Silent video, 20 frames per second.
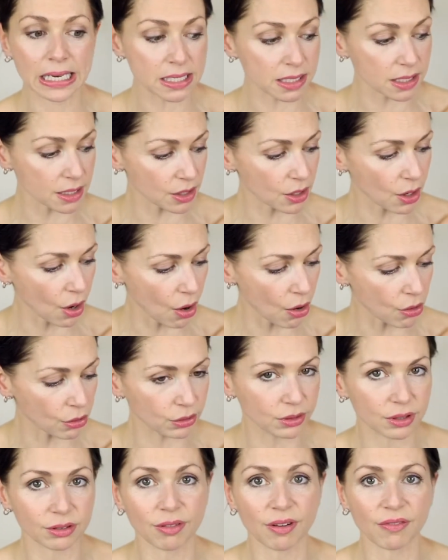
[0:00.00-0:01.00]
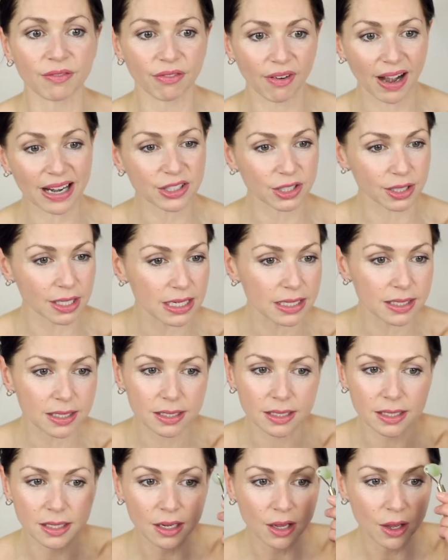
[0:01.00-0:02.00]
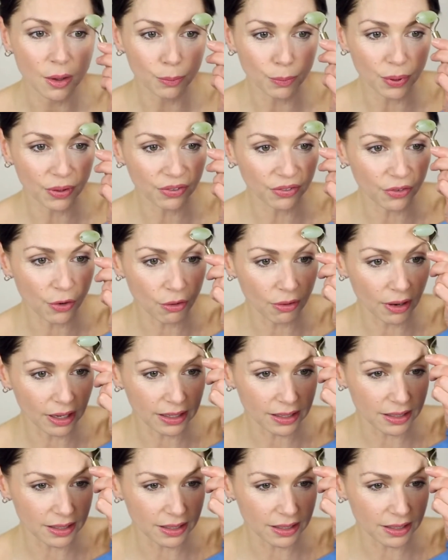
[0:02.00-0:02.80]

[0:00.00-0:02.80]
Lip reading: into the cold to refresh it before I